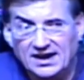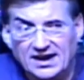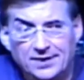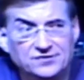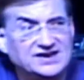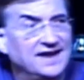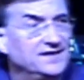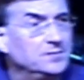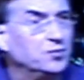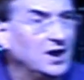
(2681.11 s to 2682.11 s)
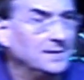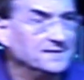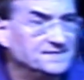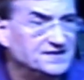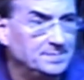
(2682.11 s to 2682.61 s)
he was having
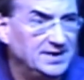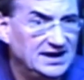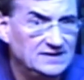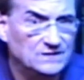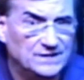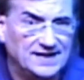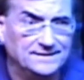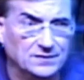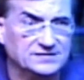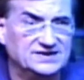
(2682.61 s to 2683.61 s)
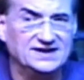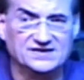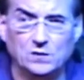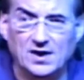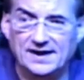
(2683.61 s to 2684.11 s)
problems being faithful to
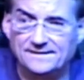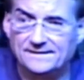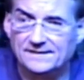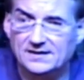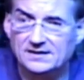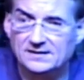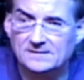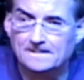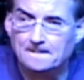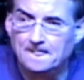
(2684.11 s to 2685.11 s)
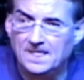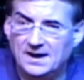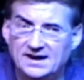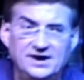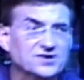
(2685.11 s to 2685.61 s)
his wife.
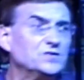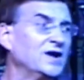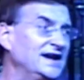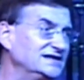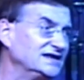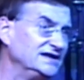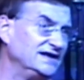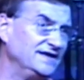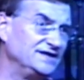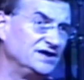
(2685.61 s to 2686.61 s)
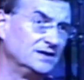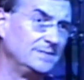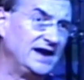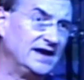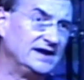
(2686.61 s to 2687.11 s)
And here's what I said to this young
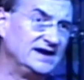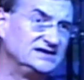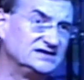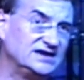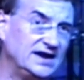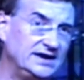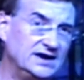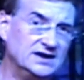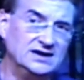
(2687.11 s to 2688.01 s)
man. I said,